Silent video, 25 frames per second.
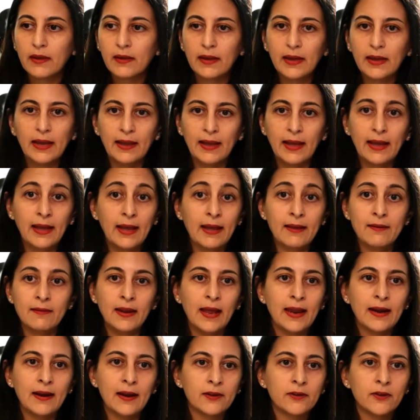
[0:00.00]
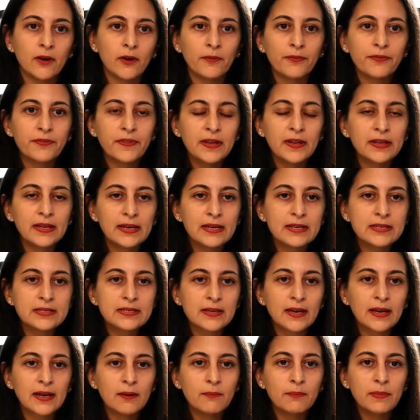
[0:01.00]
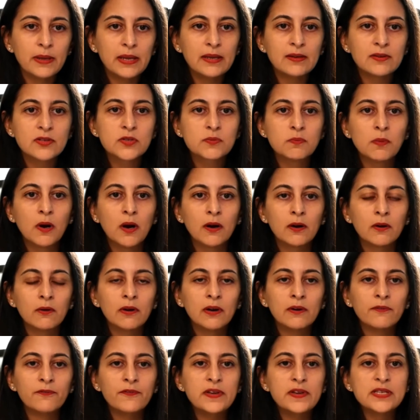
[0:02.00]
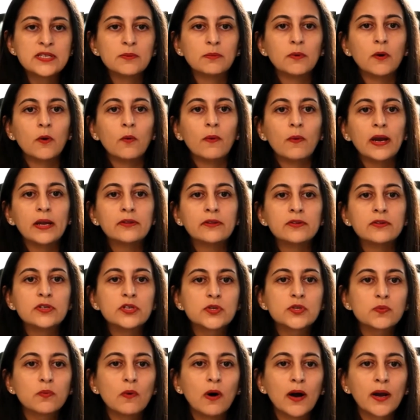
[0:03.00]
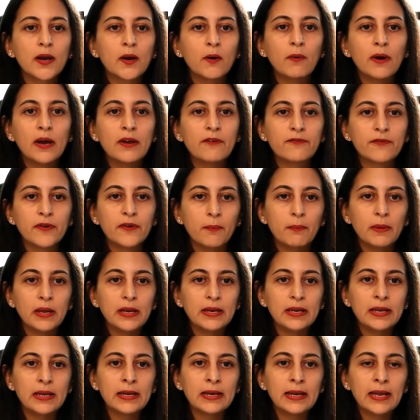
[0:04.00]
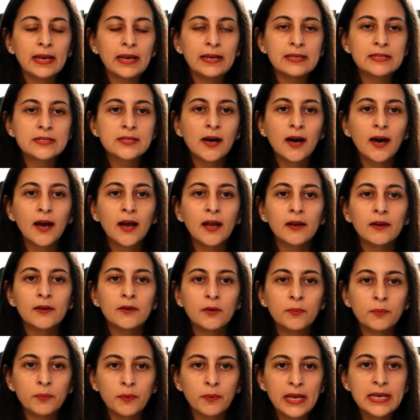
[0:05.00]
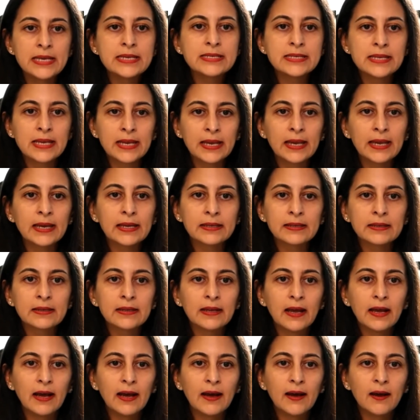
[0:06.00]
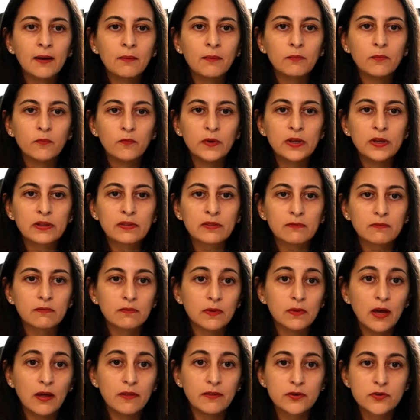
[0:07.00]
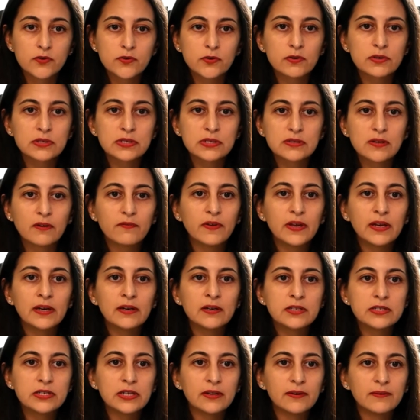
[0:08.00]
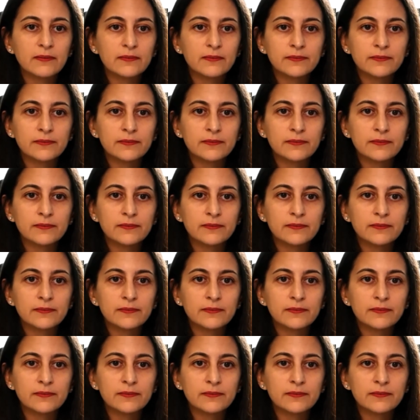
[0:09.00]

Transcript: I don't think that it's going to be a smart or a feasible way to just walk away from it and entirely replacing it with other sources of energy.